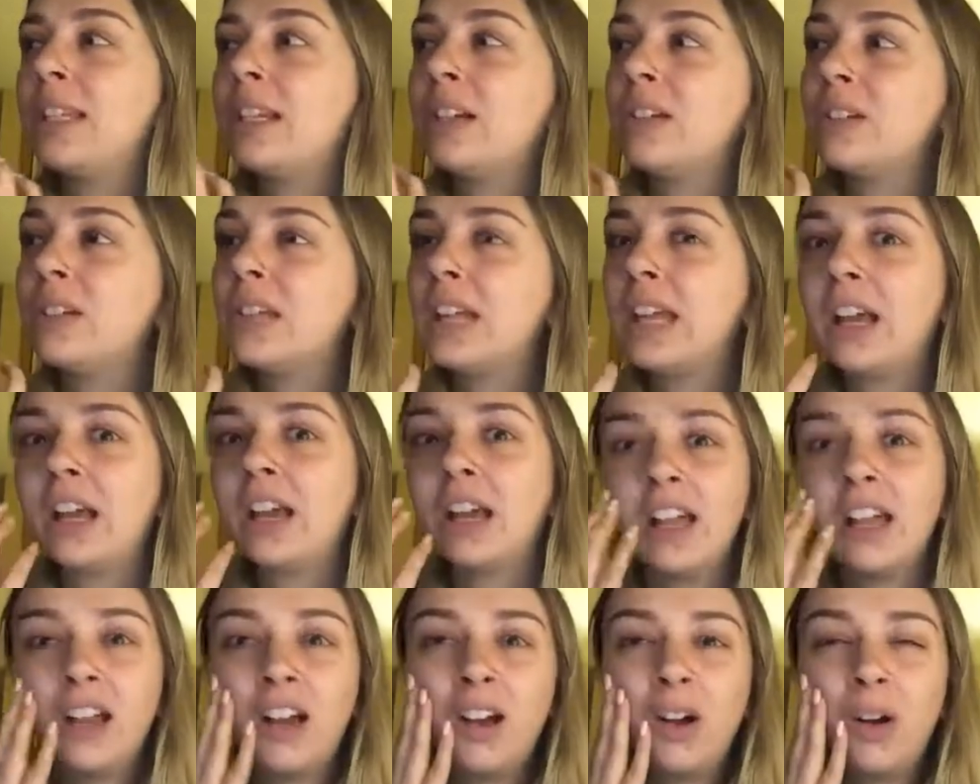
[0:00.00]
and I was like,
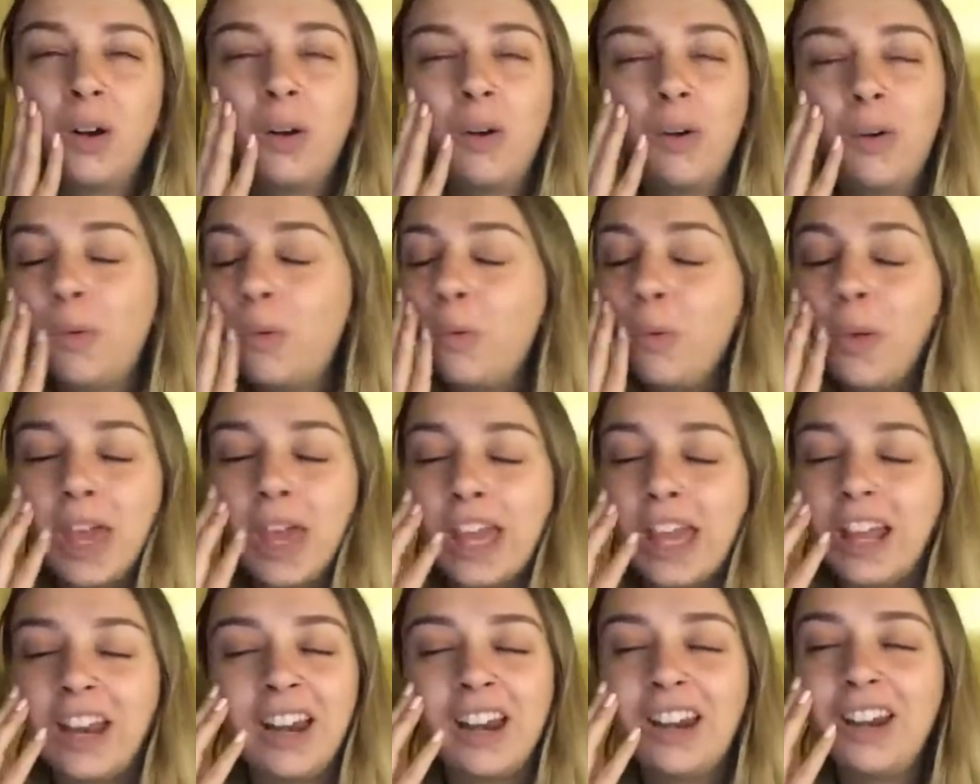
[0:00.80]

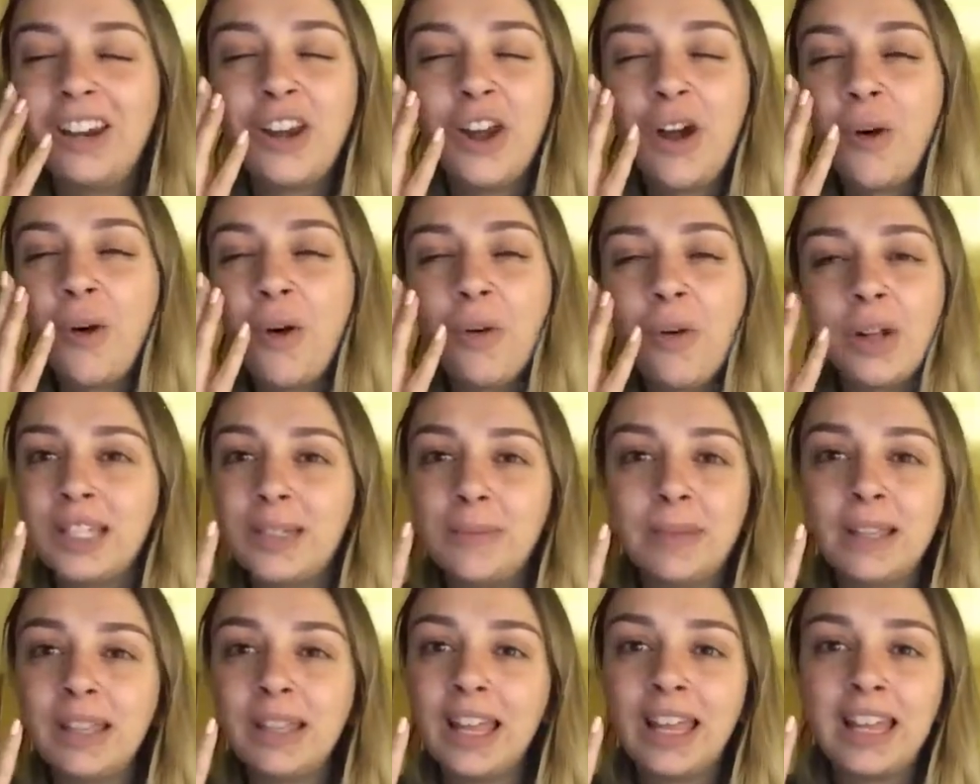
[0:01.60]
wait, no,
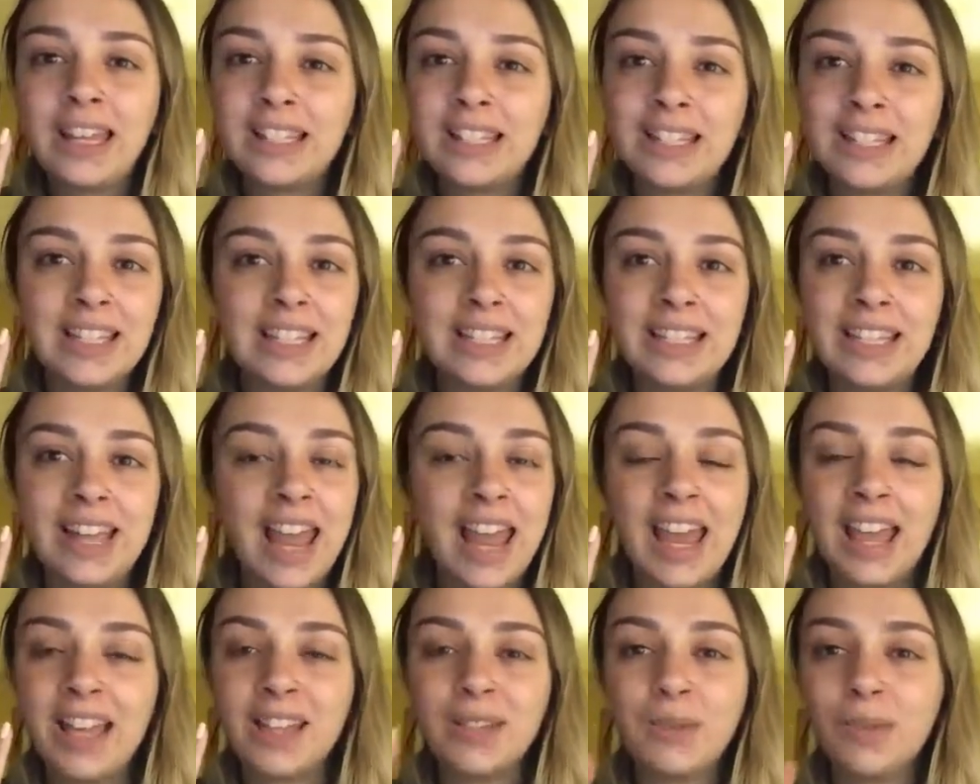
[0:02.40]
it's been like 6
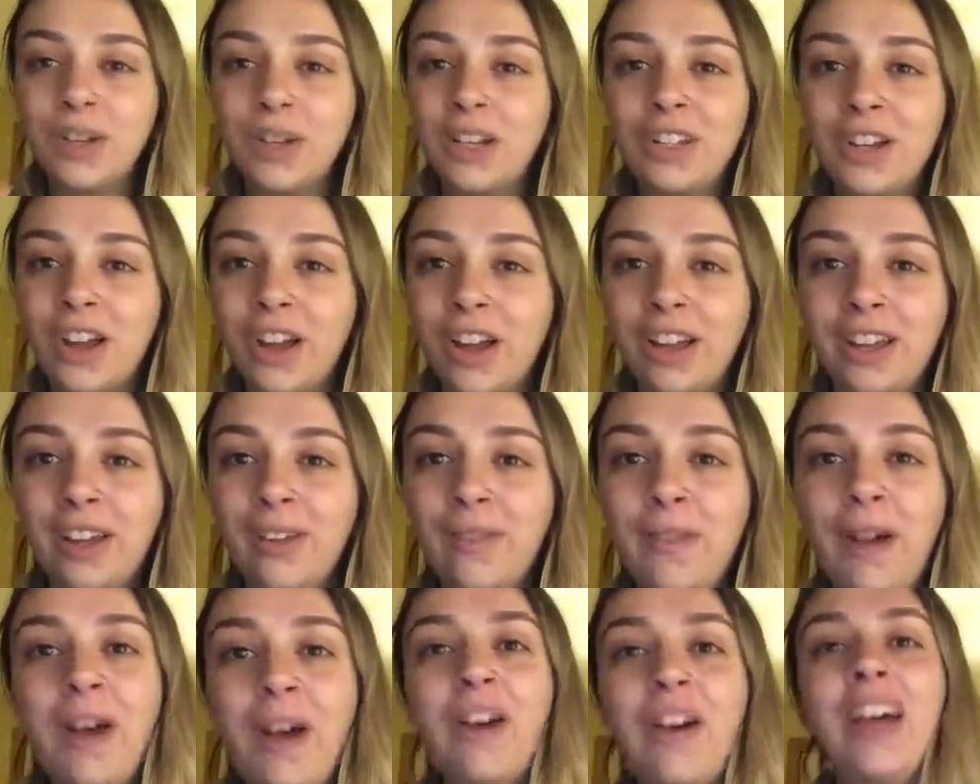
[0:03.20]
days. What are you talking
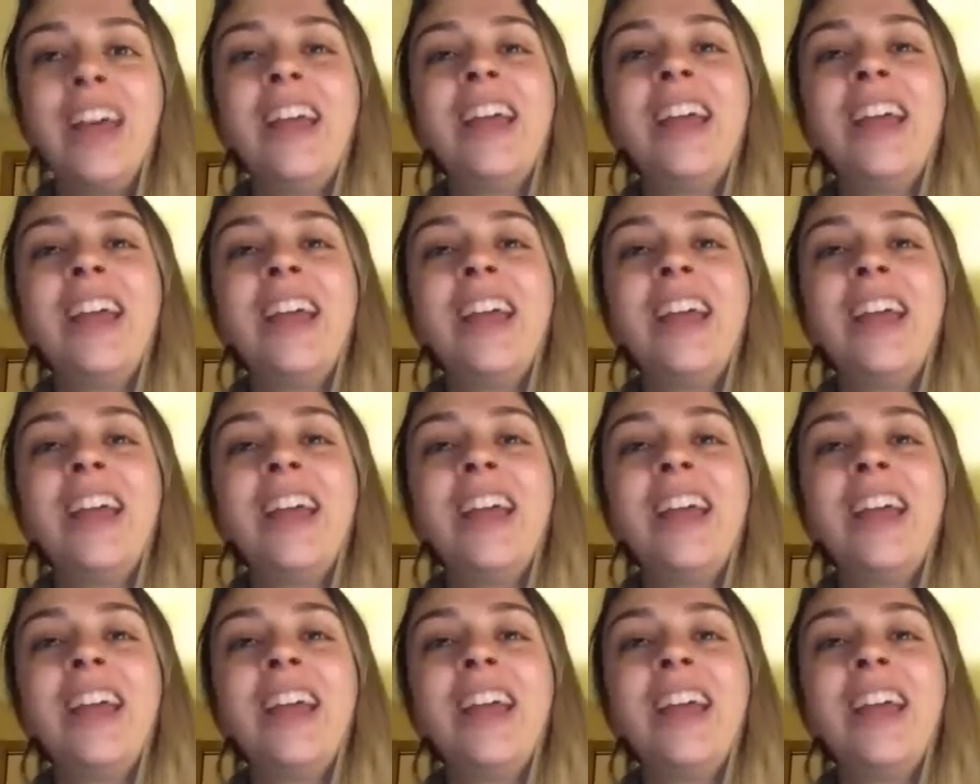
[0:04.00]
about?